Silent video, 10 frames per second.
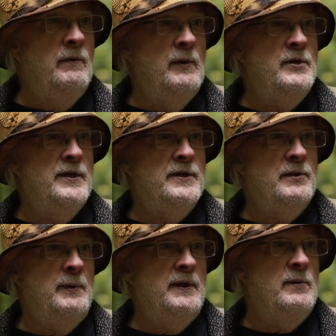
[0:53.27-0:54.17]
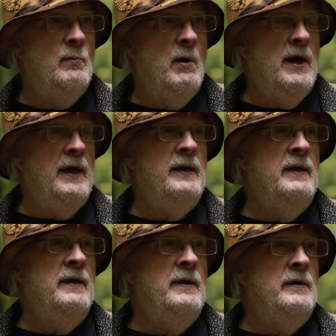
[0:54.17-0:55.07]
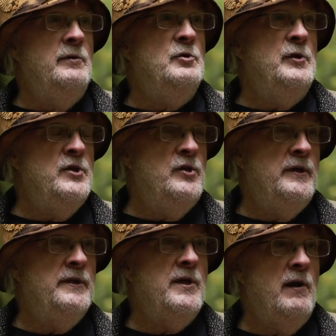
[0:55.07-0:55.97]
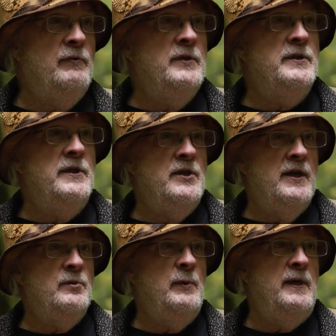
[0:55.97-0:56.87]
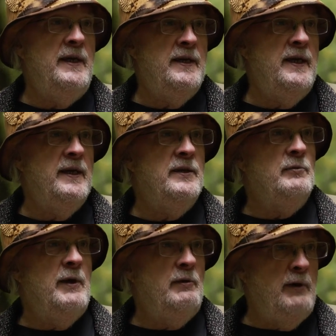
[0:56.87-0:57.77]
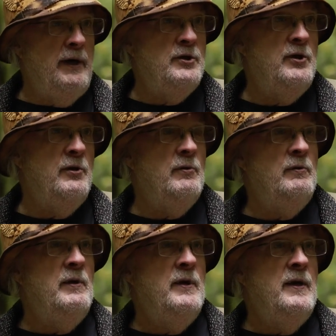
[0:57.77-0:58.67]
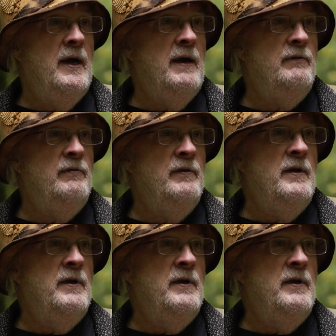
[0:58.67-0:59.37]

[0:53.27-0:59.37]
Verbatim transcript: which is the reason why nutritionists often suggest we need to get the right ratio of